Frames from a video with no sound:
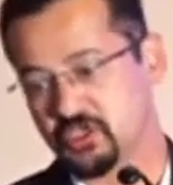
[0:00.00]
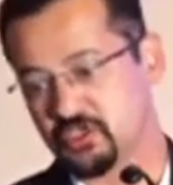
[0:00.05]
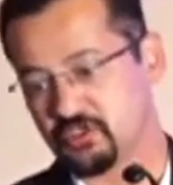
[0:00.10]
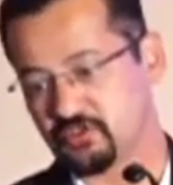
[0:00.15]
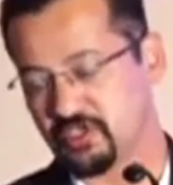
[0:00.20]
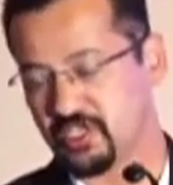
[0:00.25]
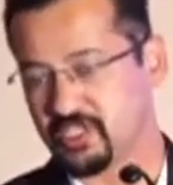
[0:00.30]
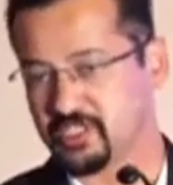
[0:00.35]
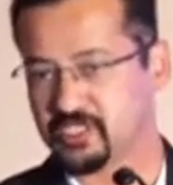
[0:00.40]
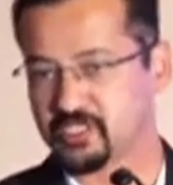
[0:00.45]

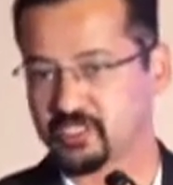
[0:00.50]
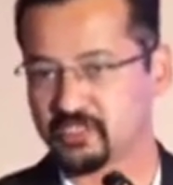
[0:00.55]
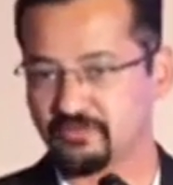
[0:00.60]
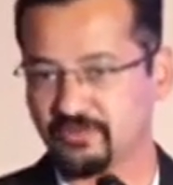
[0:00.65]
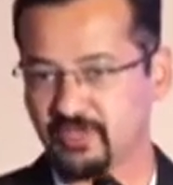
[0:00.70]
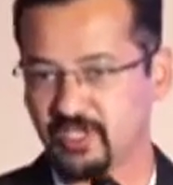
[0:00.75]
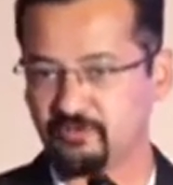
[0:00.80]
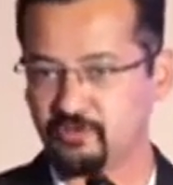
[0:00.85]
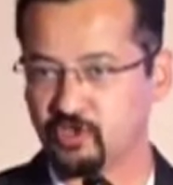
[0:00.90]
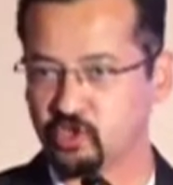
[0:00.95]
So
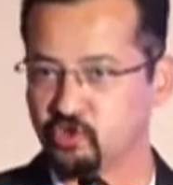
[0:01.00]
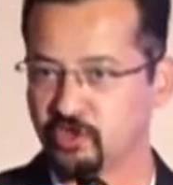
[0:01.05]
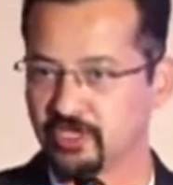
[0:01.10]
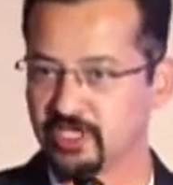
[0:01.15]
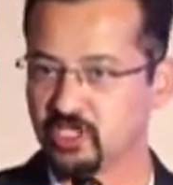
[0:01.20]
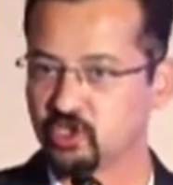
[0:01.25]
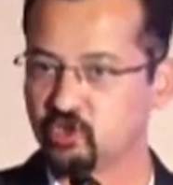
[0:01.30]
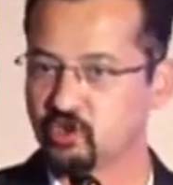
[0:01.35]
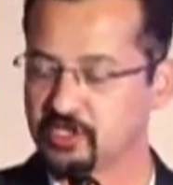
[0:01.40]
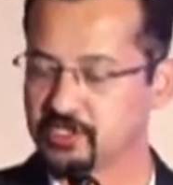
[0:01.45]
yes, if you're doing
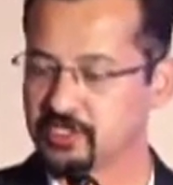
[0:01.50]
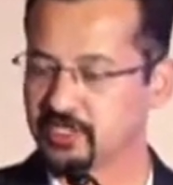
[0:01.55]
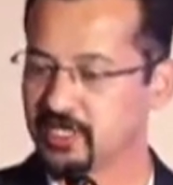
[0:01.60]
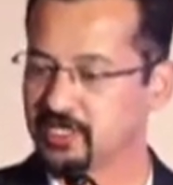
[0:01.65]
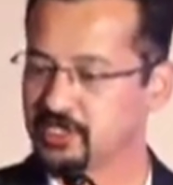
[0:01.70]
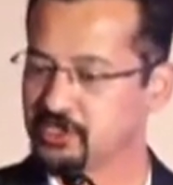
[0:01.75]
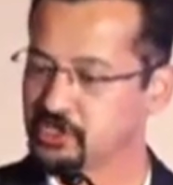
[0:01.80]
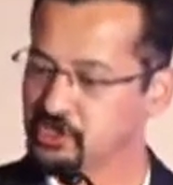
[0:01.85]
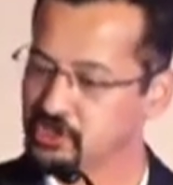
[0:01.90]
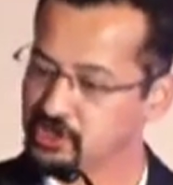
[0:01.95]
a thoracic
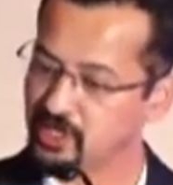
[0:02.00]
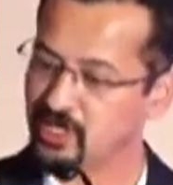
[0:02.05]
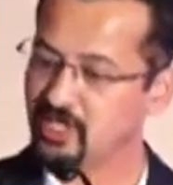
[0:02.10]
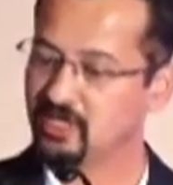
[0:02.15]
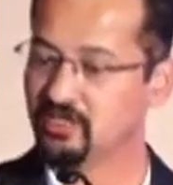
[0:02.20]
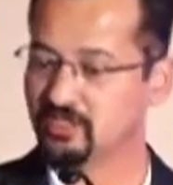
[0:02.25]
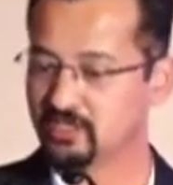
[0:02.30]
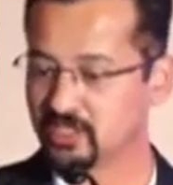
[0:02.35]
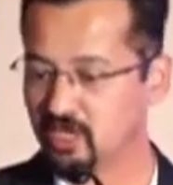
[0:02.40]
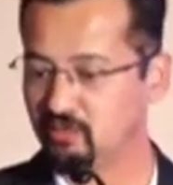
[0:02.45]

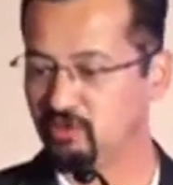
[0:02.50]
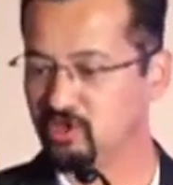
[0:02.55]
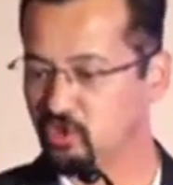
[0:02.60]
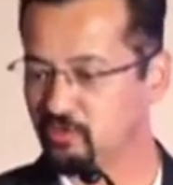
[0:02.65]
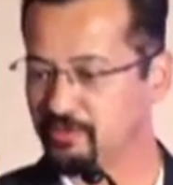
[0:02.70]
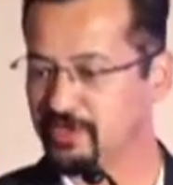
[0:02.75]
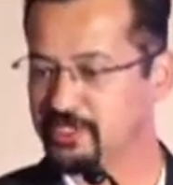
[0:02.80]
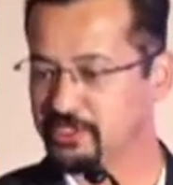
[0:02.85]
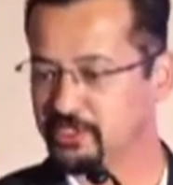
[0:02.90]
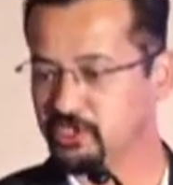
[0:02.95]
anesthesia, double
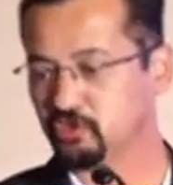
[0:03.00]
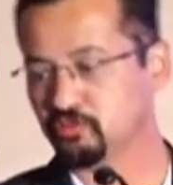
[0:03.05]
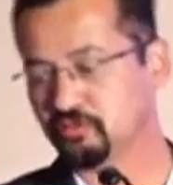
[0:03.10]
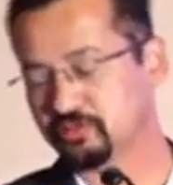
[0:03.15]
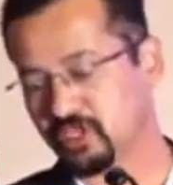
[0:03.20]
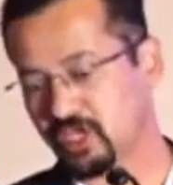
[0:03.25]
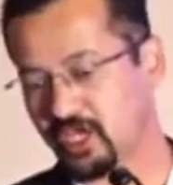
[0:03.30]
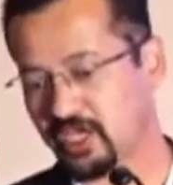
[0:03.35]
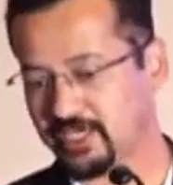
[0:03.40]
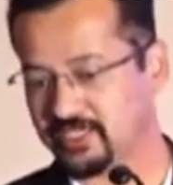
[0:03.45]
lumen tube
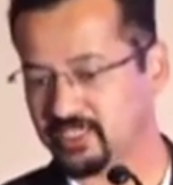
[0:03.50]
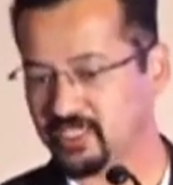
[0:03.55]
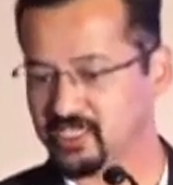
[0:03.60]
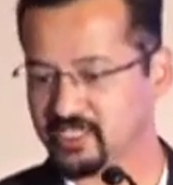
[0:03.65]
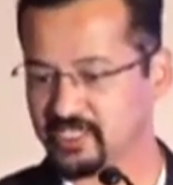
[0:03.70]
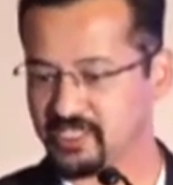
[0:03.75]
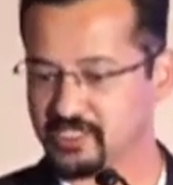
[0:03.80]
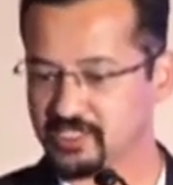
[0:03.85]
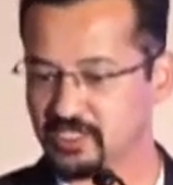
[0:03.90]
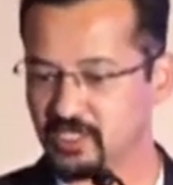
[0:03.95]
and
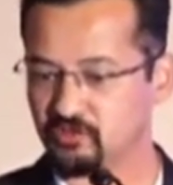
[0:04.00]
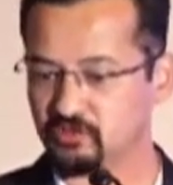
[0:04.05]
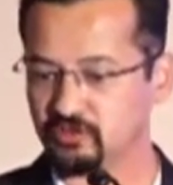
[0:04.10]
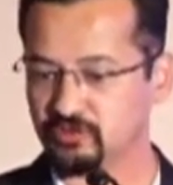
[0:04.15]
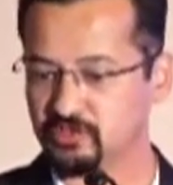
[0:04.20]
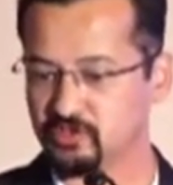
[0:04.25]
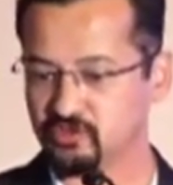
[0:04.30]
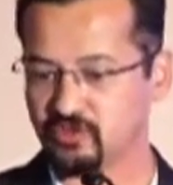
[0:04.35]
ultrasound.